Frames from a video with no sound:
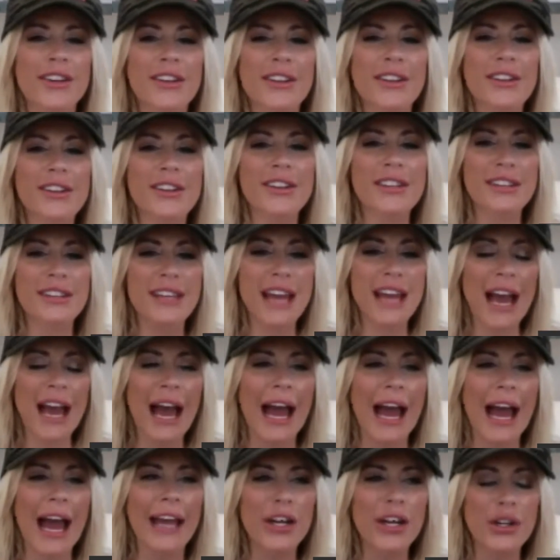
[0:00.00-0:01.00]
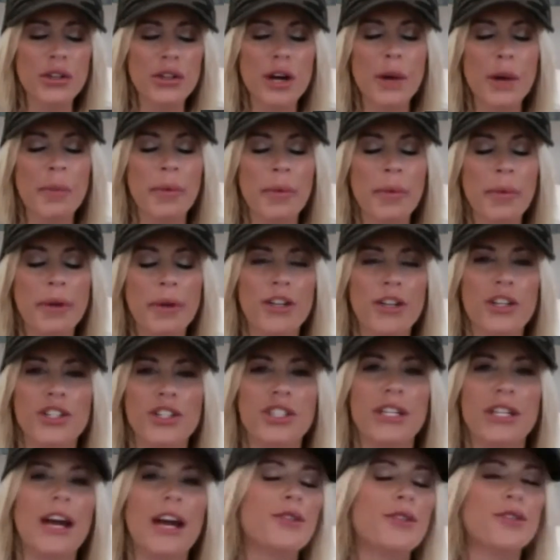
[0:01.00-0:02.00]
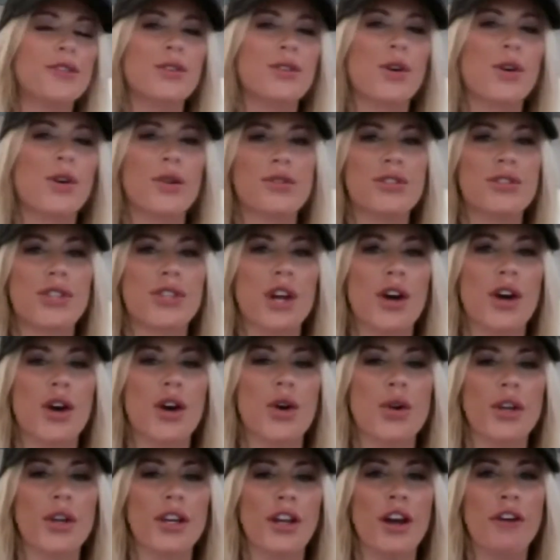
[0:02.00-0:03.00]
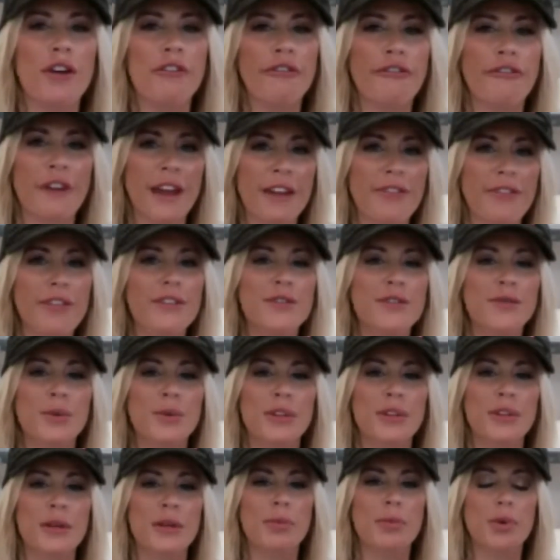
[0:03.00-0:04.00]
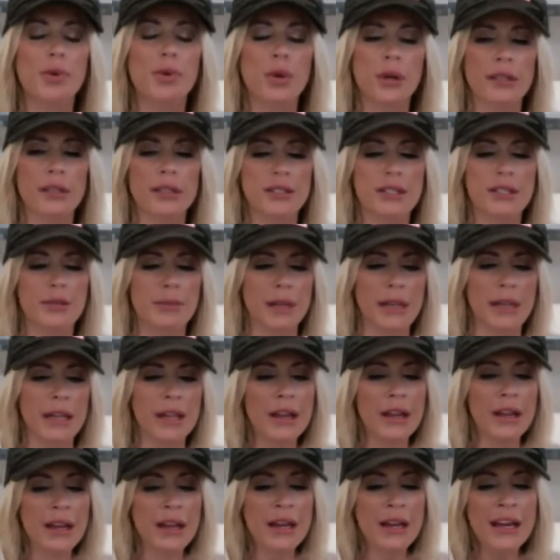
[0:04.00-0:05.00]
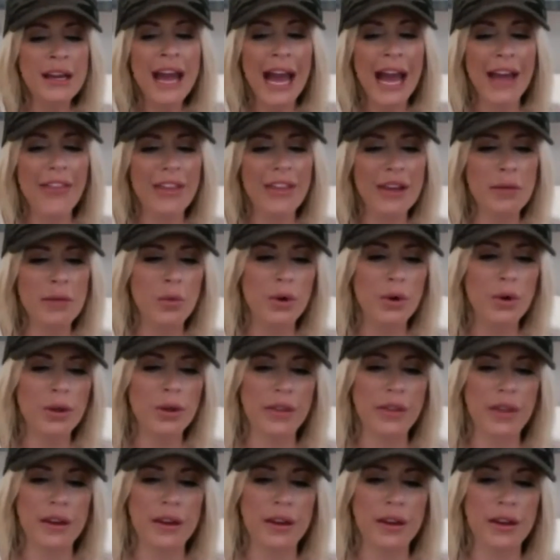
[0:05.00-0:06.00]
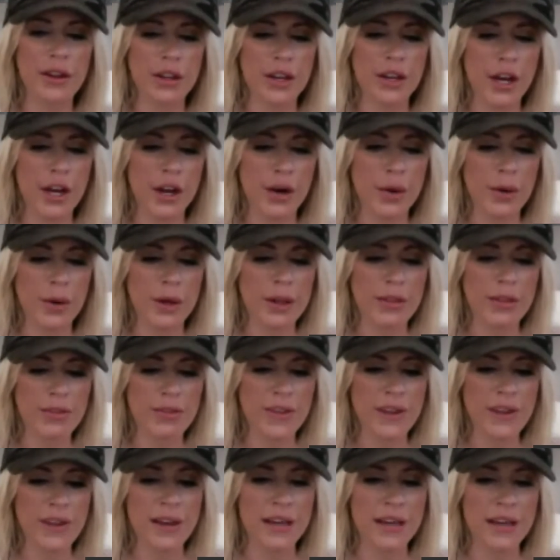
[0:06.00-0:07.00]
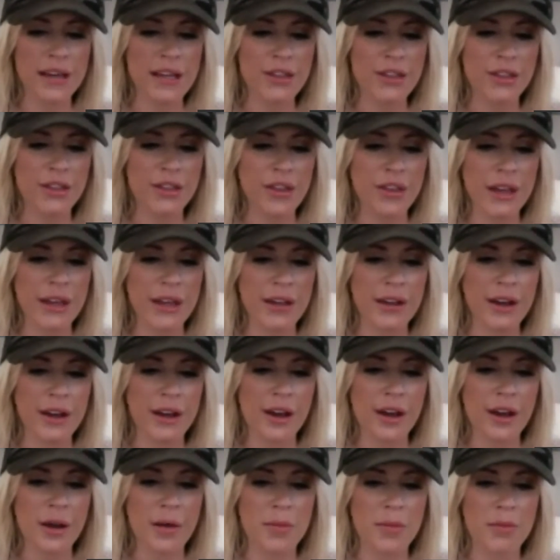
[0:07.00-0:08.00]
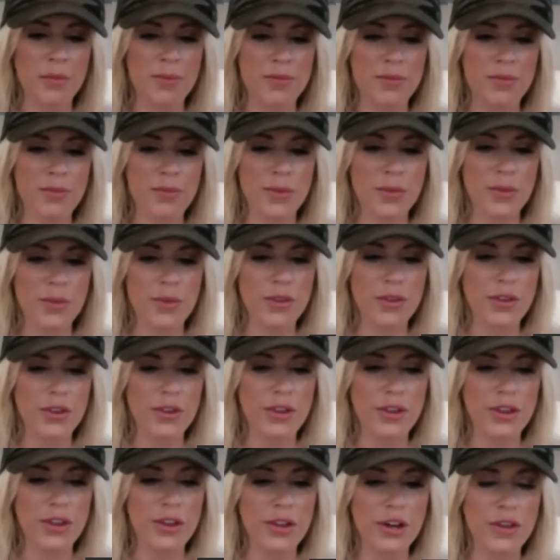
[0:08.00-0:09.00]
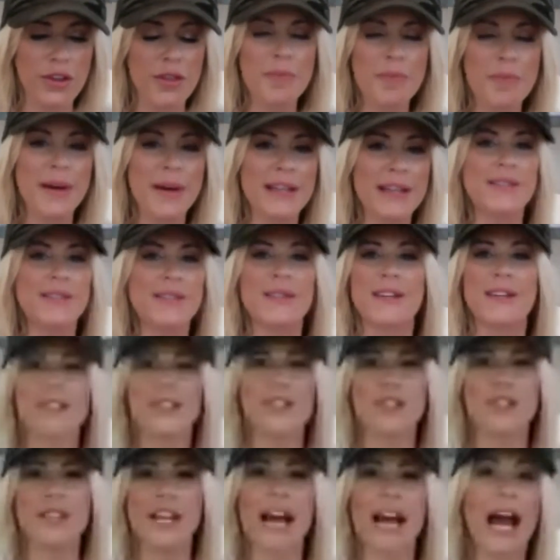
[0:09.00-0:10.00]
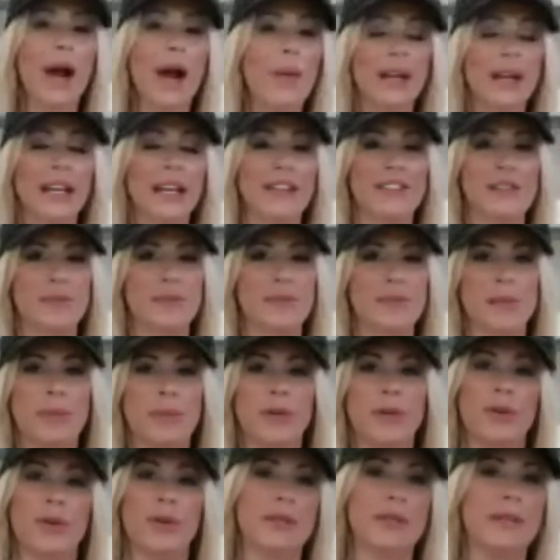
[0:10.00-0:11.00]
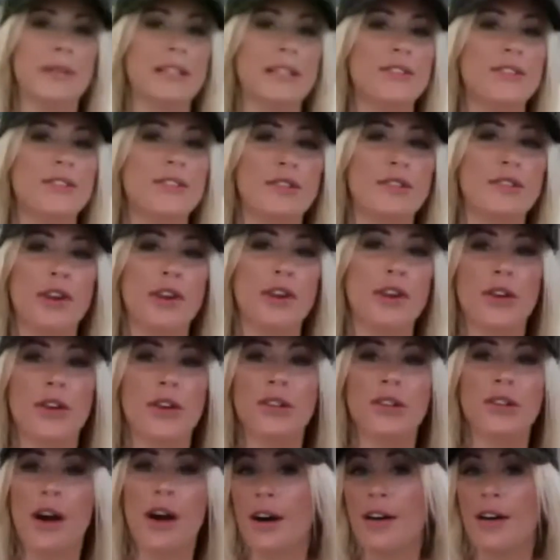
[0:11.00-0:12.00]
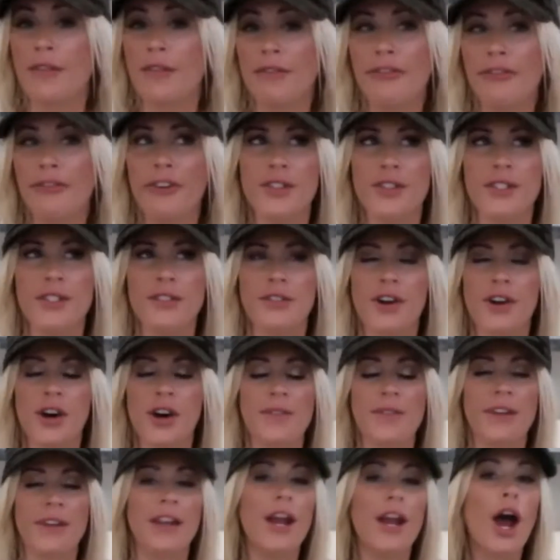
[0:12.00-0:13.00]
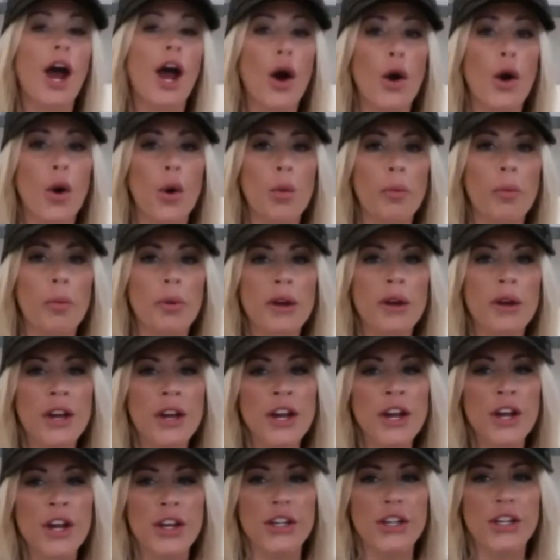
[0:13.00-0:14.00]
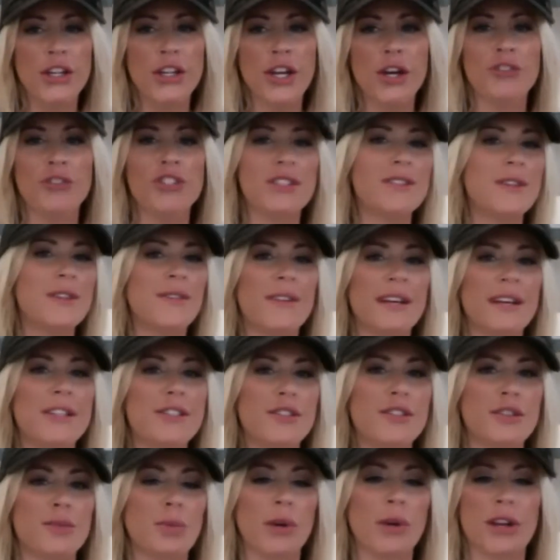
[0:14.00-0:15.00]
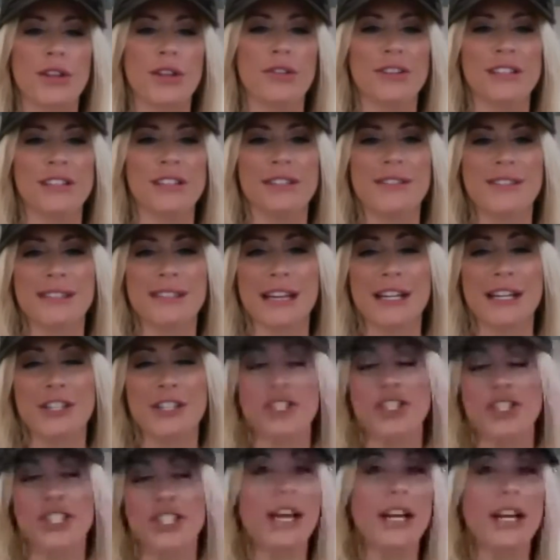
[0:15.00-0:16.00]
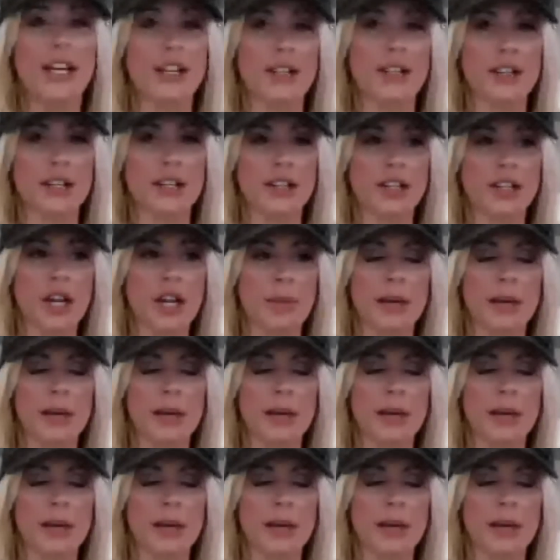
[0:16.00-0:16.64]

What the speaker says: Yeah, I grew up in a Christian household, so, you know, faith is really important to me. I think more than, you know, than anything, you know, the message that I want to give to people is a message of love, first of all, and then hope, you know, and that's one of the reasons I shared, you know, my